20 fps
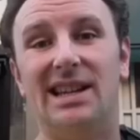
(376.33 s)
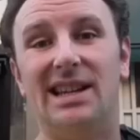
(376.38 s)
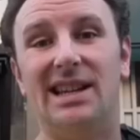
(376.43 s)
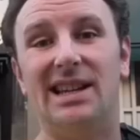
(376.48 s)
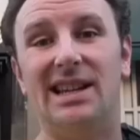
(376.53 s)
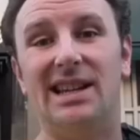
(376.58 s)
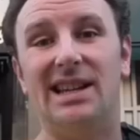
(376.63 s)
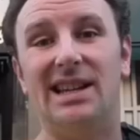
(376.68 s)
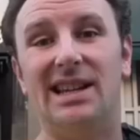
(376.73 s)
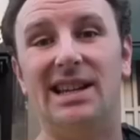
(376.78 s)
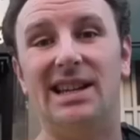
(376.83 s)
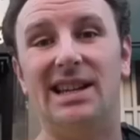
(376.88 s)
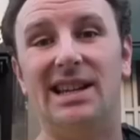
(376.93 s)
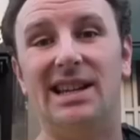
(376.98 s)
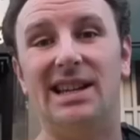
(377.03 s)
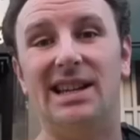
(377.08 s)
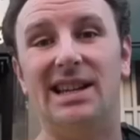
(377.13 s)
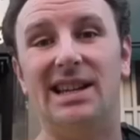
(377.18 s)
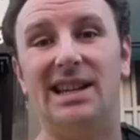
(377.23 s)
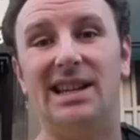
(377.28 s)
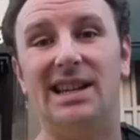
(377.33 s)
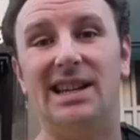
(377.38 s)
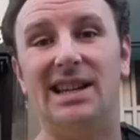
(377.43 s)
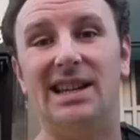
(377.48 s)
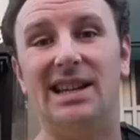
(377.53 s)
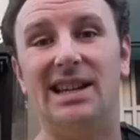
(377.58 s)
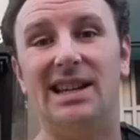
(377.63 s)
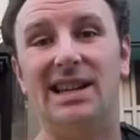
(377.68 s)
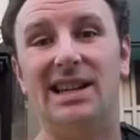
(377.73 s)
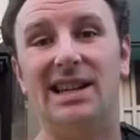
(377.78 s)

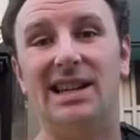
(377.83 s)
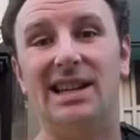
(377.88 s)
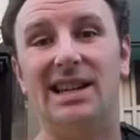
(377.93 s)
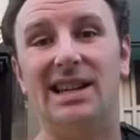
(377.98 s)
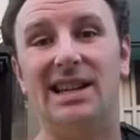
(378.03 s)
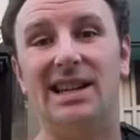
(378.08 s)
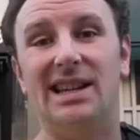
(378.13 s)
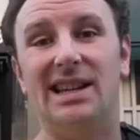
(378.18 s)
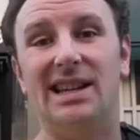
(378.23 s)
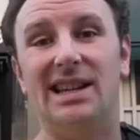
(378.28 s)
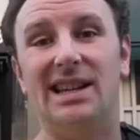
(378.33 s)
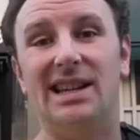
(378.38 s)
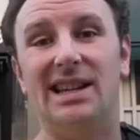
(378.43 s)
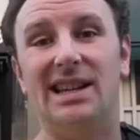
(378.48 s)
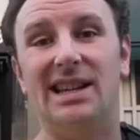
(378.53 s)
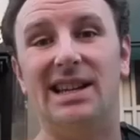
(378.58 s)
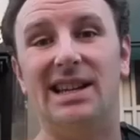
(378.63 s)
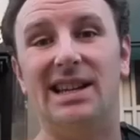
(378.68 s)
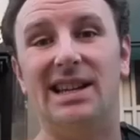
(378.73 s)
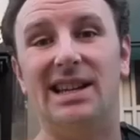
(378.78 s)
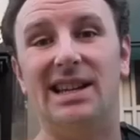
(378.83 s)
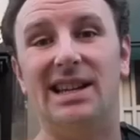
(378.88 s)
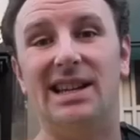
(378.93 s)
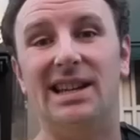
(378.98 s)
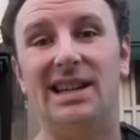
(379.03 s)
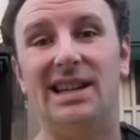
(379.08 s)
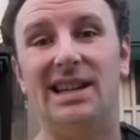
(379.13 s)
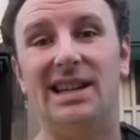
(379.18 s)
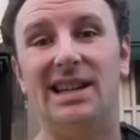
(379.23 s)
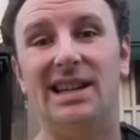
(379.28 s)

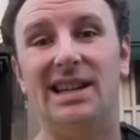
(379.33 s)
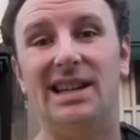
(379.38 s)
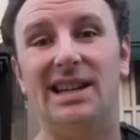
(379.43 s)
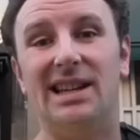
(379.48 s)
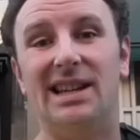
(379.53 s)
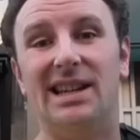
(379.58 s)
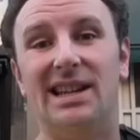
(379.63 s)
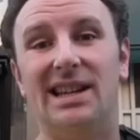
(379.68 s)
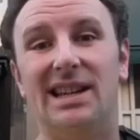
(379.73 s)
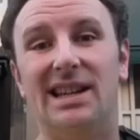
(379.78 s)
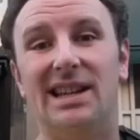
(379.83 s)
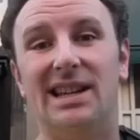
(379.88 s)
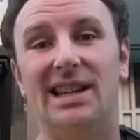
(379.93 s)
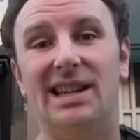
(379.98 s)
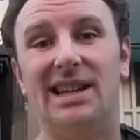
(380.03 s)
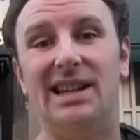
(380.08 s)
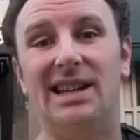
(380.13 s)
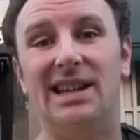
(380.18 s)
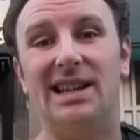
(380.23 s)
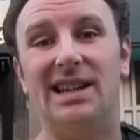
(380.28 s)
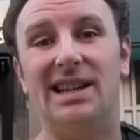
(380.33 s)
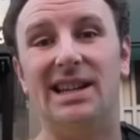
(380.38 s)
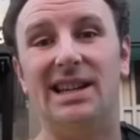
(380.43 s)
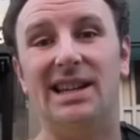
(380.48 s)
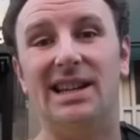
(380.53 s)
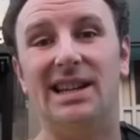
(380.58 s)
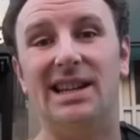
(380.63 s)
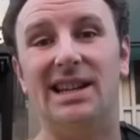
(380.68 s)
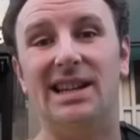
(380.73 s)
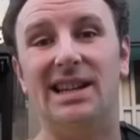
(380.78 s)

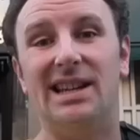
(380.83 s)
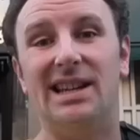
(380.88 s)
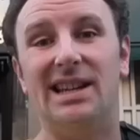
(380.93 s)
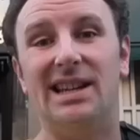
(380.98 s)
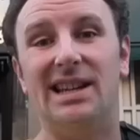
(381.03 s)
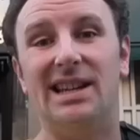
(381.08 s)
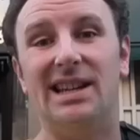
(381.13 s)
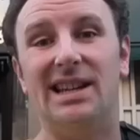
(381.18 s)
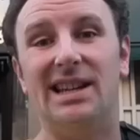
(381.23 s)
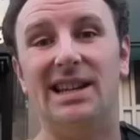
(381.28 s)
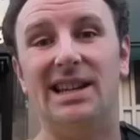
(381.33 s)
No words are spoken by the person on screen.